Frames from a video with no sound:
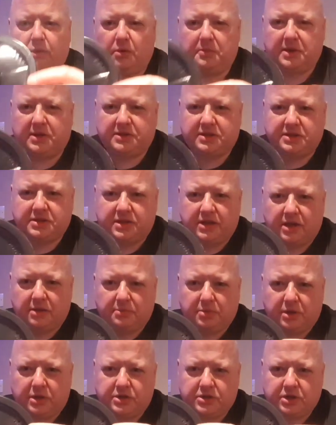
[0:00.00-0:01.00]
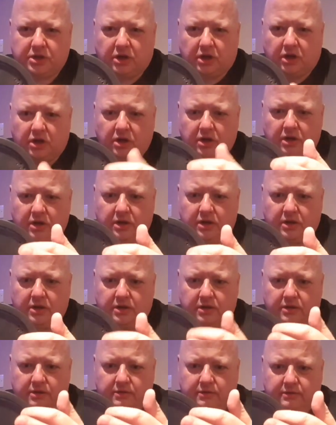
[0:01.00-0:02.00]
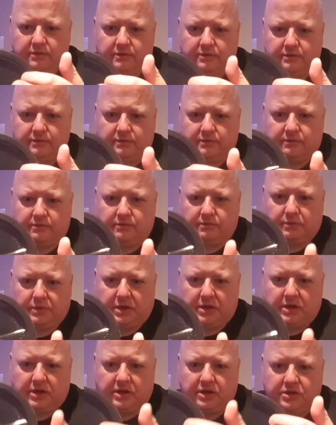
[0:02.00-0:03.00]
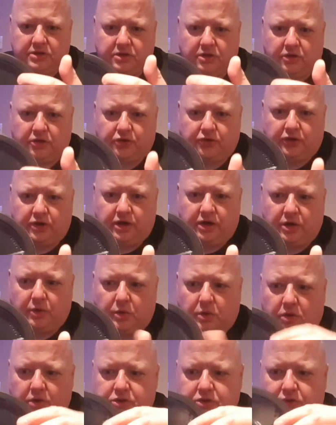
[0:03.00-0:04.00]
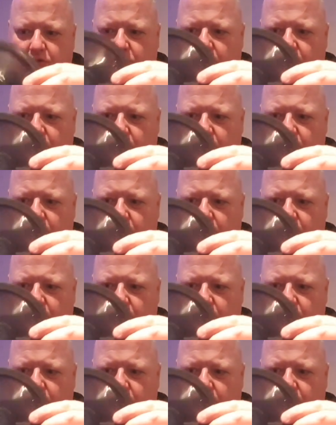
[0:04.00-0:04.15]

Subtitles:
won't be able to see it, but it's got where you can sort of drain your water